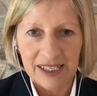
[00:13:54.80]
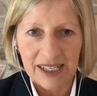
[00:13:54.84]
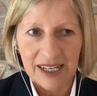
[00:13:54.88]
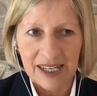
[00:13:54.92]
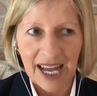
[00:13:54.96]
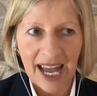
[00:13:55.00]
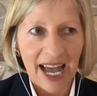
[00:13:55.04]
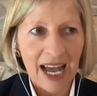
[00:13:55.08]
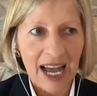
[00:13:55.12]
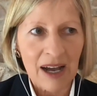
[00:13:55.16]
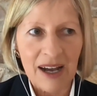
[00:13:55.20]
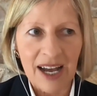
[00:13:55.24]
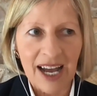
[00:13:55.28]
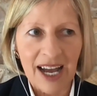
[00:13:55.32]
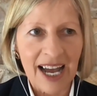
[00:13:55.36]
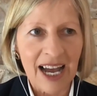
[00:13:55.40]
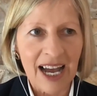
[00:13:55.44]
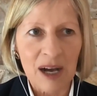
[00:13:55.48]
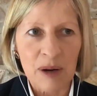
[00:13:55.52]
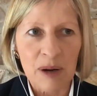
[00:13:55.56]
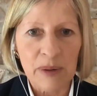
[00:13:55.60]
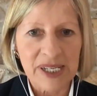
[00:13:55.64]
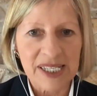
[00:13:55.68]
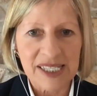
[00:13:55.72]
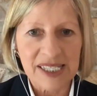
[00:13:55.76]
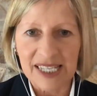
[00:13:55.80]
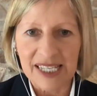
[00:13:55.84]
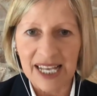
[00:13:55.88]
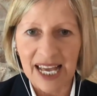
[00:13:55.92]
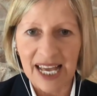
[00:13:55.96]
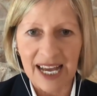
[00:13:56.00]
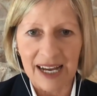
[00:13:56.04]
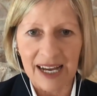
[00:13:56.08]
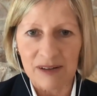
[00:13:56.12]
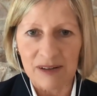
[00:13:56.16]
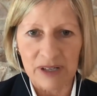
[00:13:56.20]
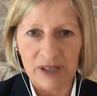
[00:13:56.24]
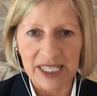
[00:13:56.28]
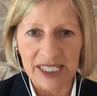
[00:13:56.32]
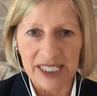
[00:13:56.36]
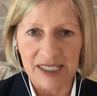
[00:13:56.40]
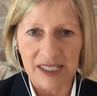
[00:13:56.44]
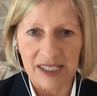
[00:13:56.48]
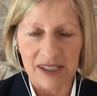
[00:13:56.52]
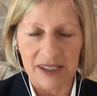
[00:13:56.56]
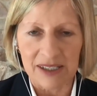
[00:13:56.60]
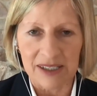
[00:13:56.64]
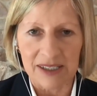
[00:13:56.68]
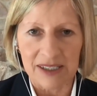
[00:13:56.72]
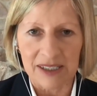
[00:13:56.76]
How How is that
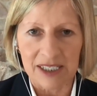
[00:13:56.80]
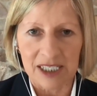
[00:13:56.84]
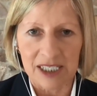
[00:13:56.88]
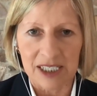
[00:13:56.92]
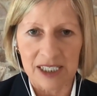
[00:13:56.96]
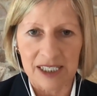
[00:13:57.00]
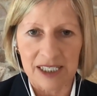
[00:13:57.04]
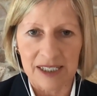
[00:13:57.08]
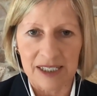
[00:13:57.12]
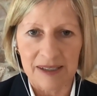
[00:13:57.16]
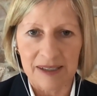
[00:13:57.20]
research?